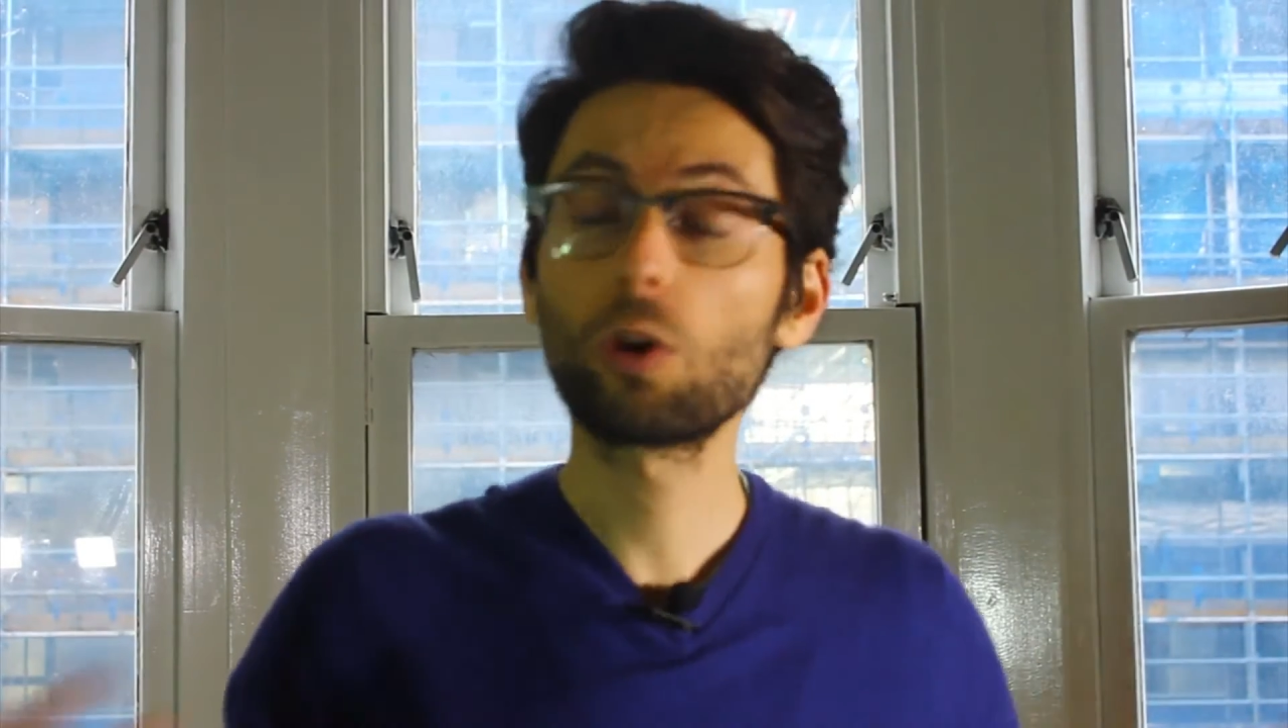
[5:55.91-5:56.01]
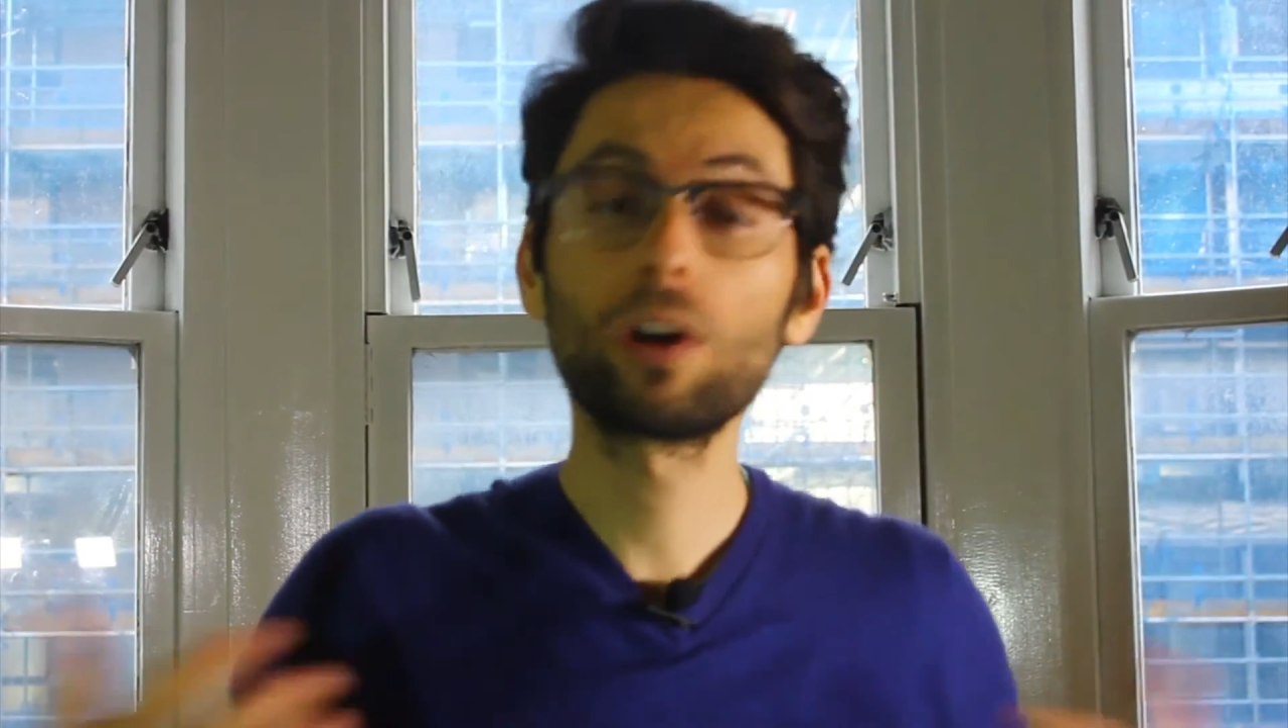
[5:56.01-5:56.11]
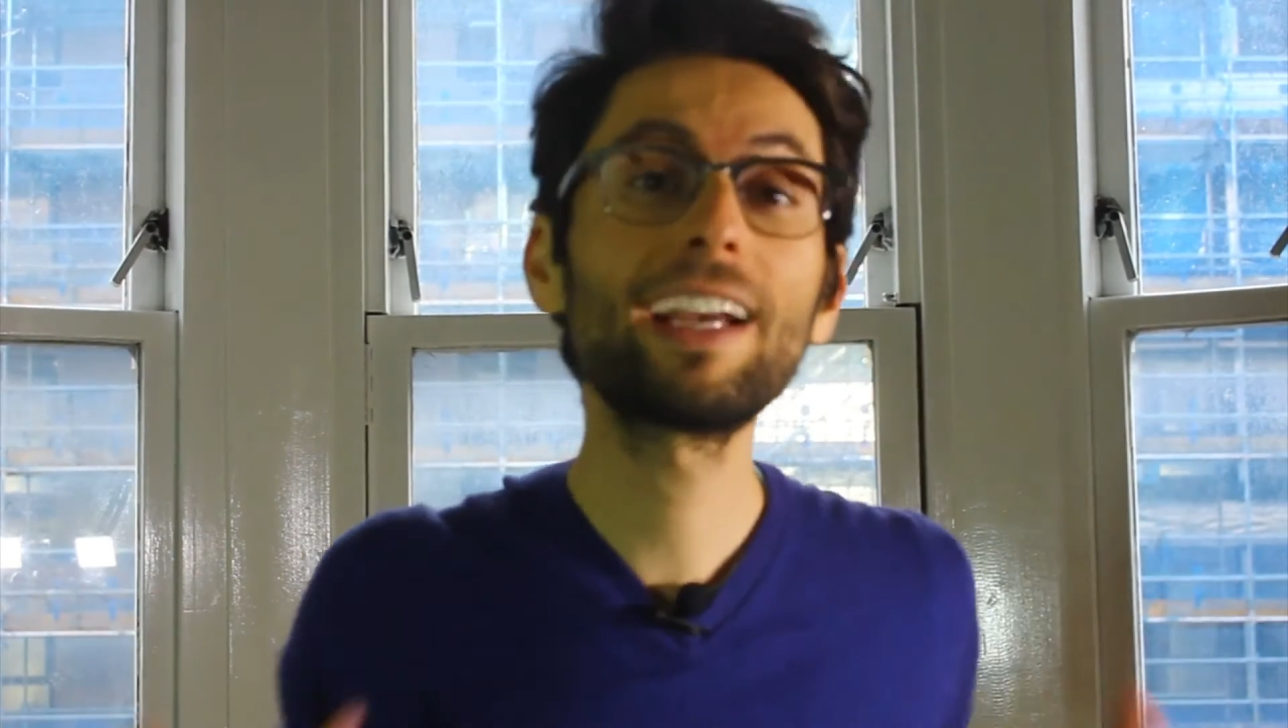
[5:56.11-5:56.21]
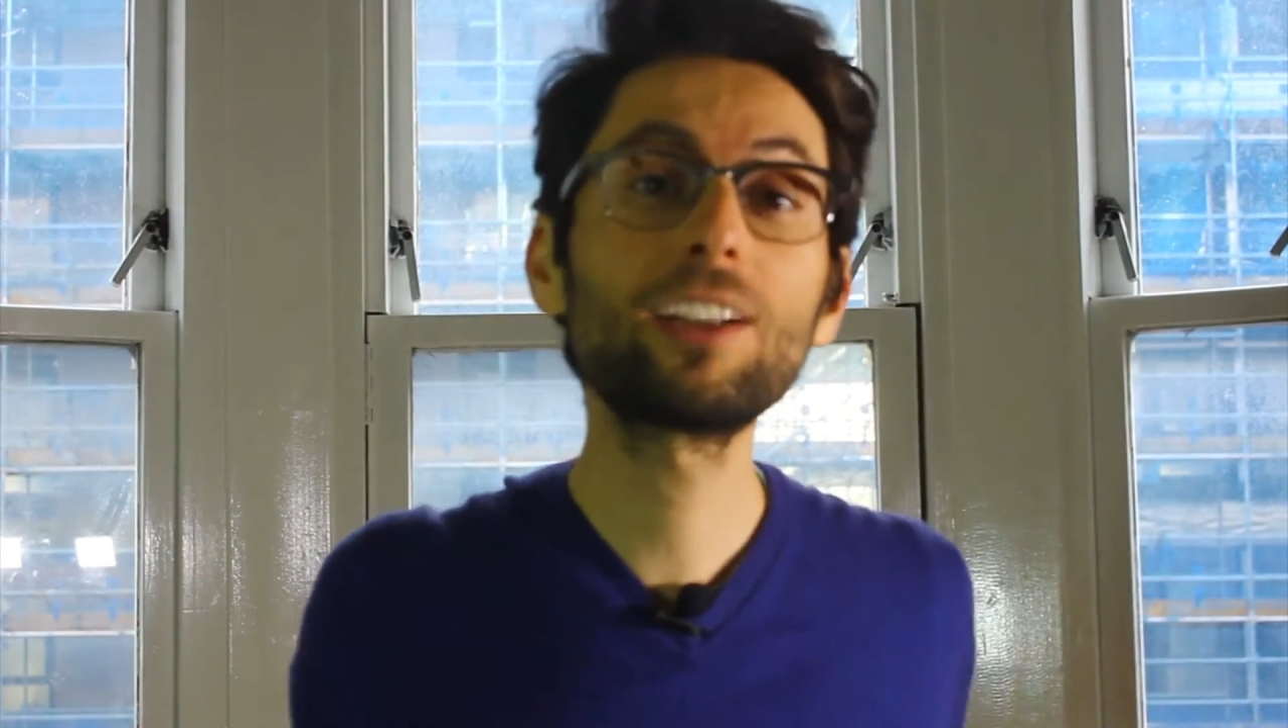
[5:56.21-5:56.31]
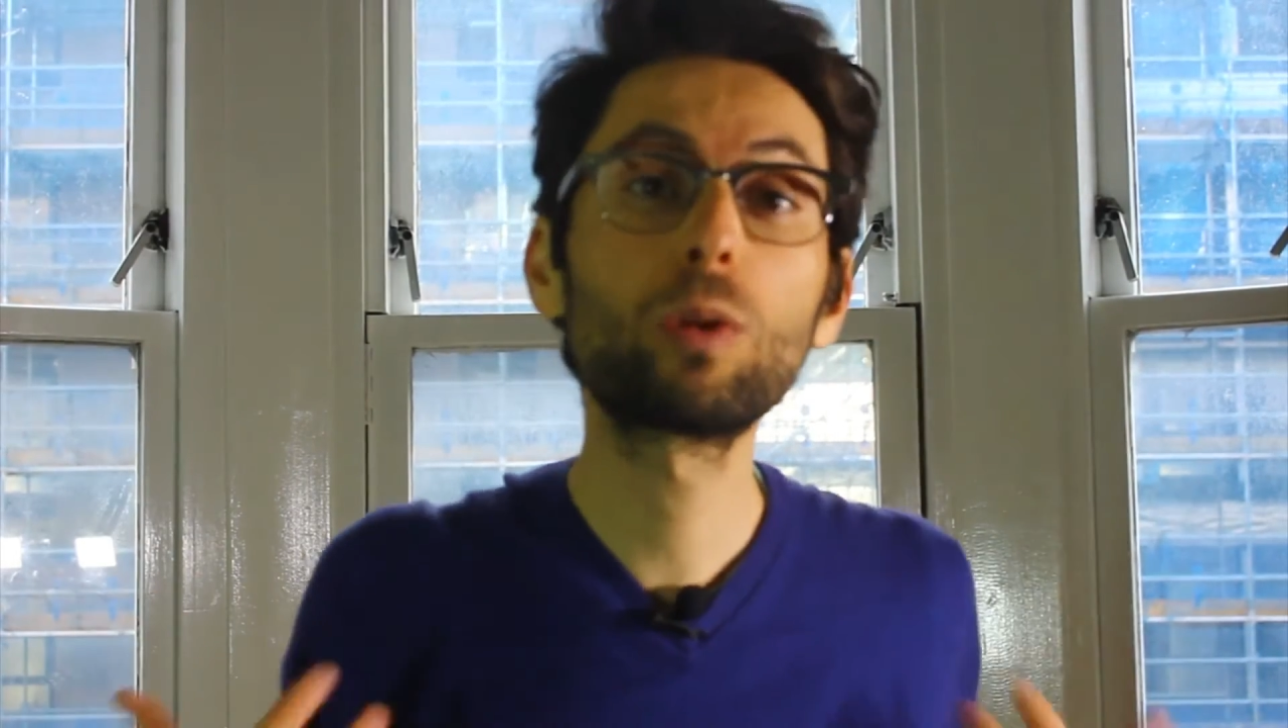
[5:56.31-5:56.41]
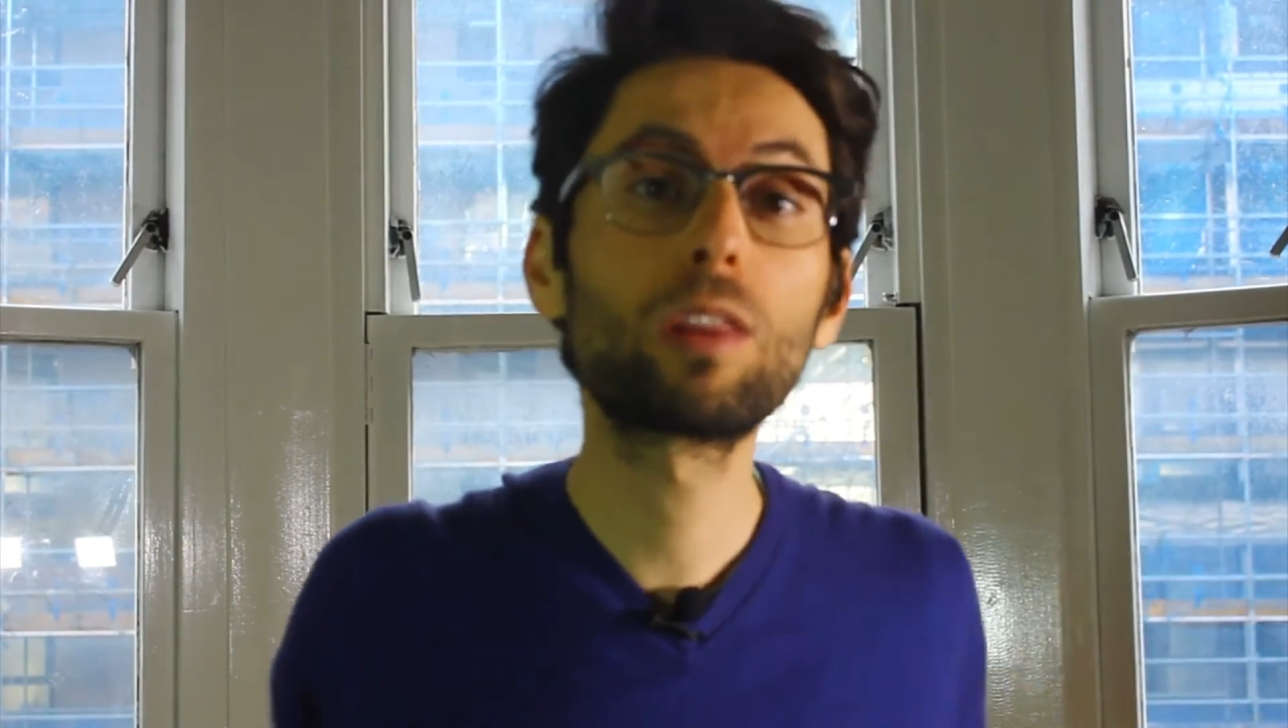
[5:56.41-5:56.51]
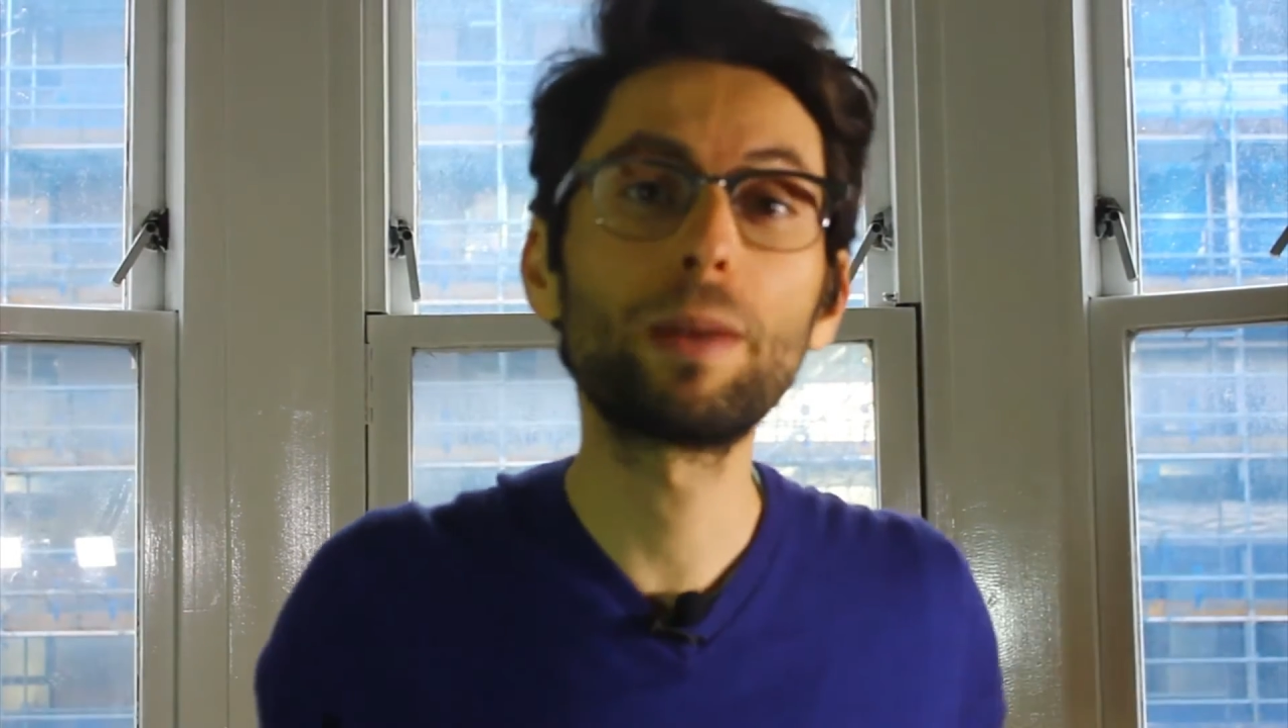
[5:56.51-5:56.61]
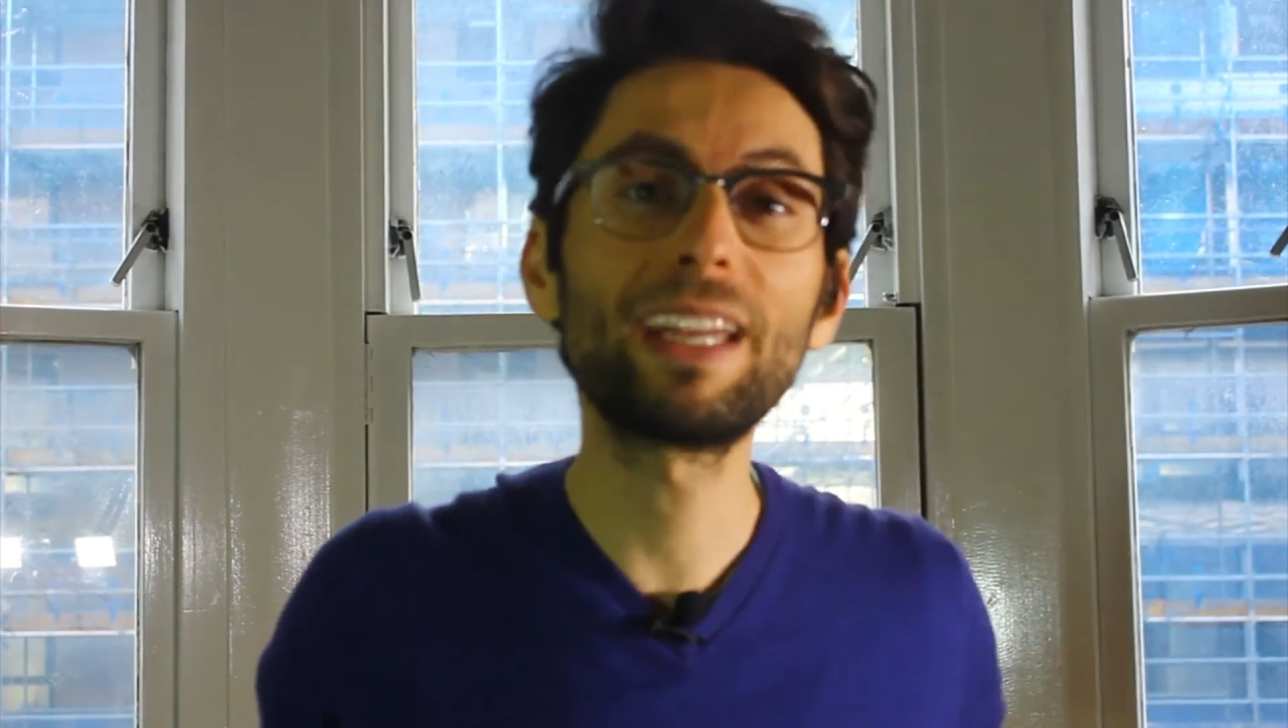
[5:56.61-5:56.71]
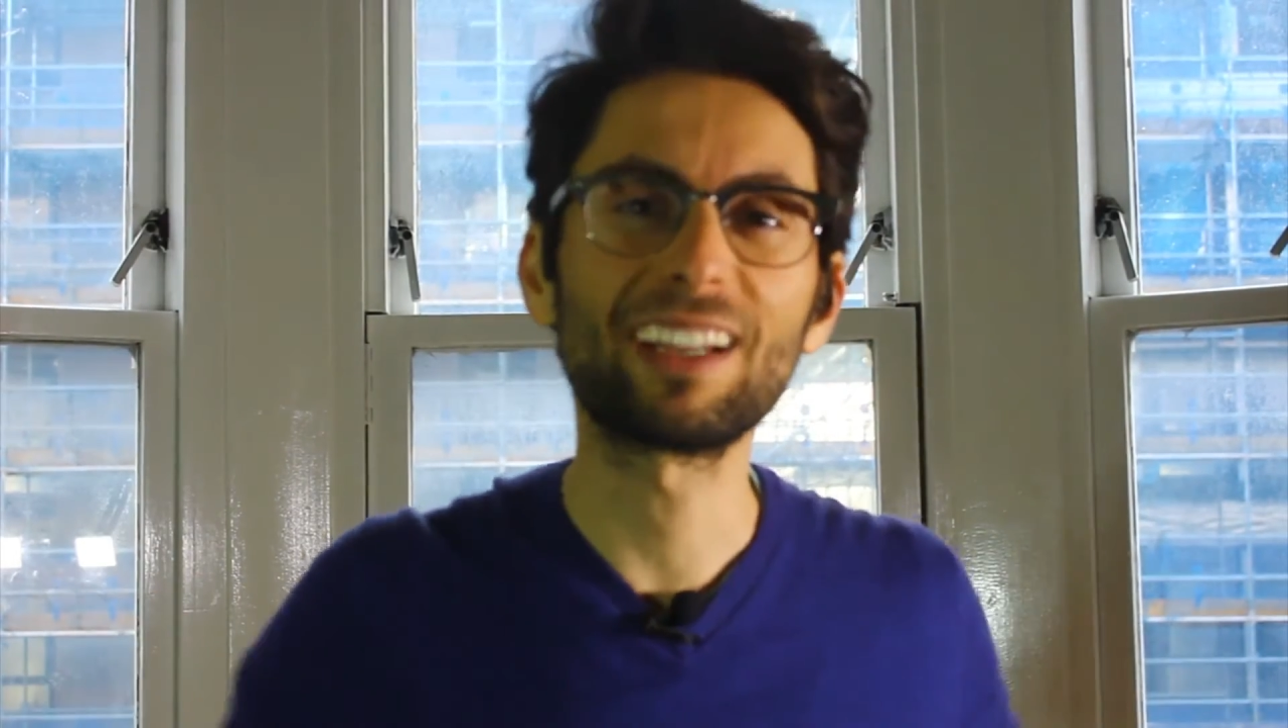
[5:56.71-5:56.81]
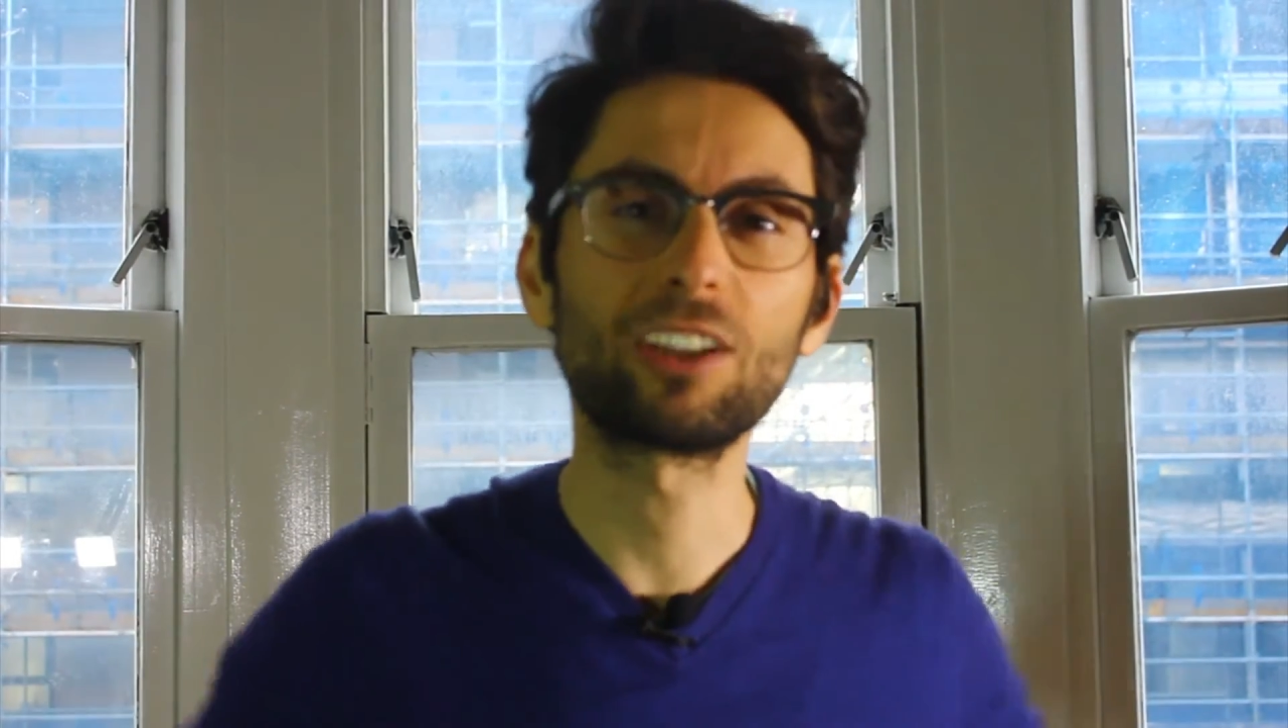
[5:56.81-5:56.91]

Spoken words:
connect with being.